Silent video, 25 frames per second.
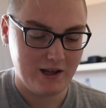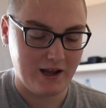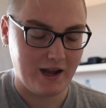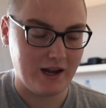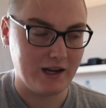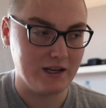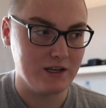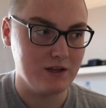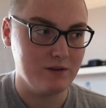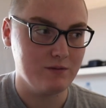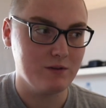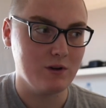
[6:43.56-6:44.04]

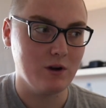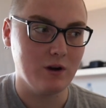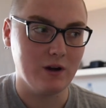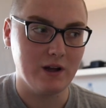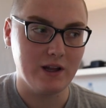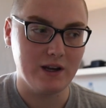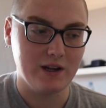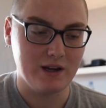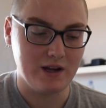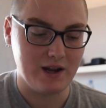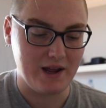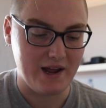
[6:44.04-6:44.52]
And you've got
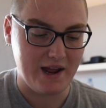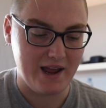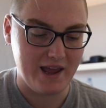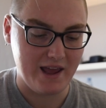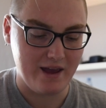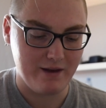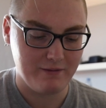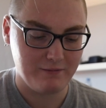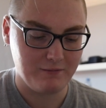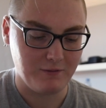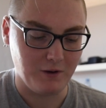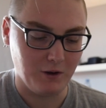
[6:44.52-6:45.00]
an
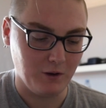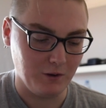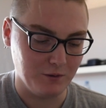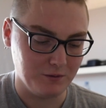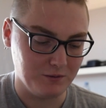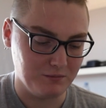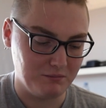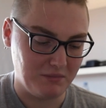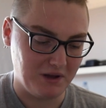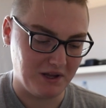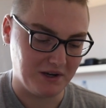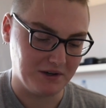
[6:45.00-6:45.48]
AF
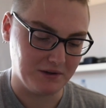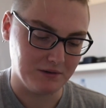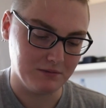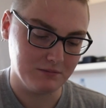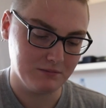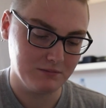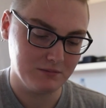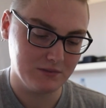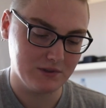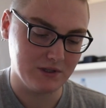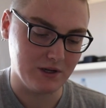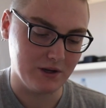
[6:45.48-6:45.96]
on
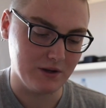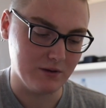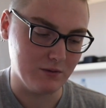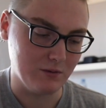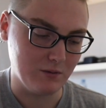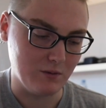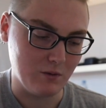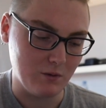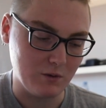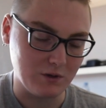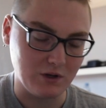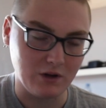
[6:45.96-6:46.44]
button, so it
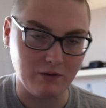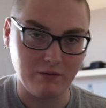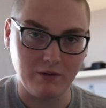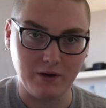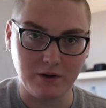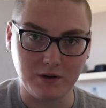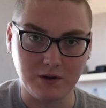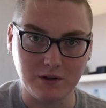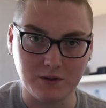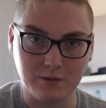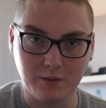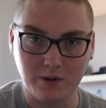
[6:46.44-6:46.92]
will
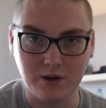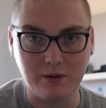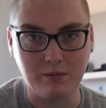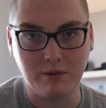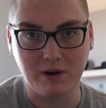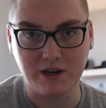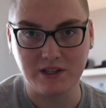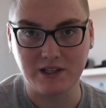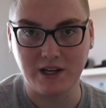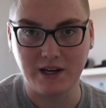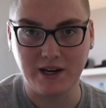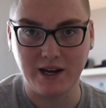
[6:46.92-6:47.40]
autofocus when you
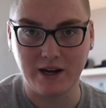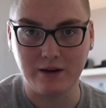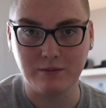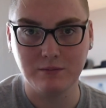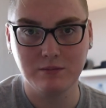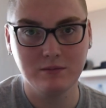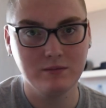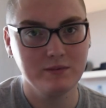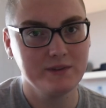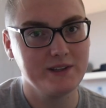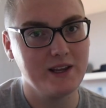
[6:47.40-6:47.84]
press that down.